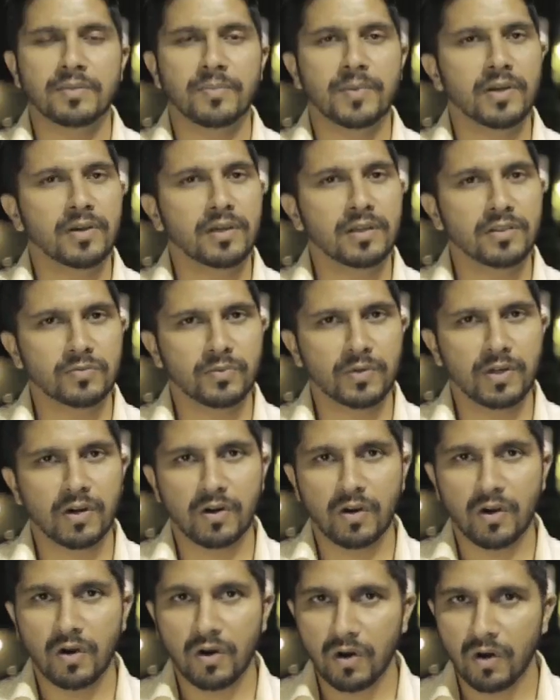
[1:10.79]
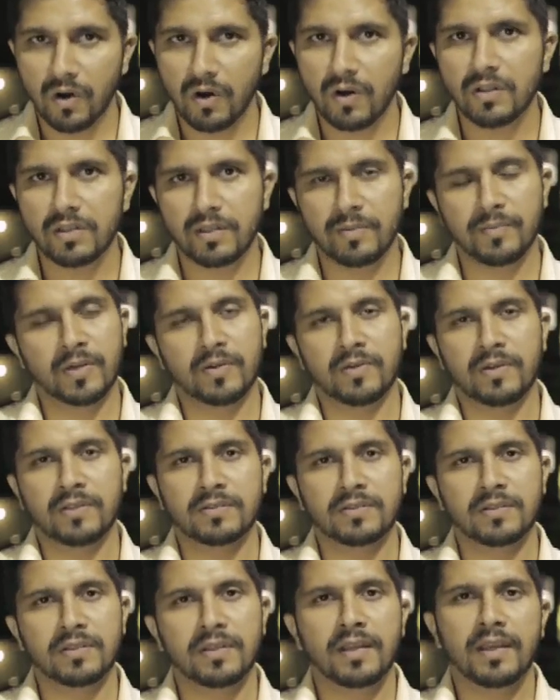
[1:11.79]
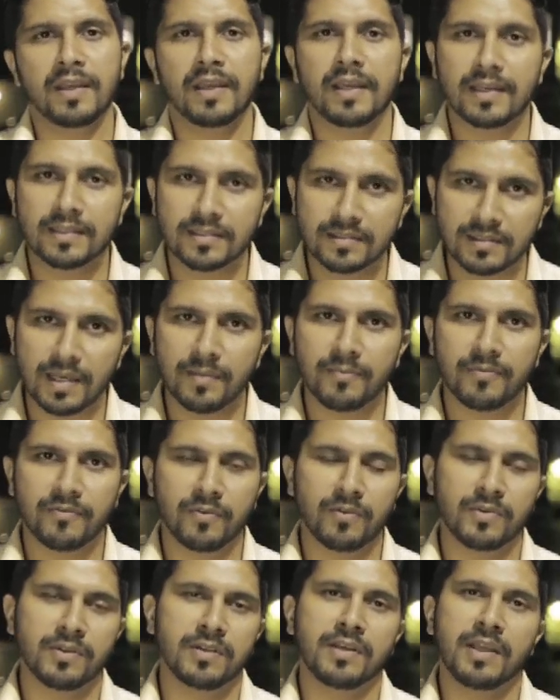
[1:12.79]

Americans, we are all immigrants except for the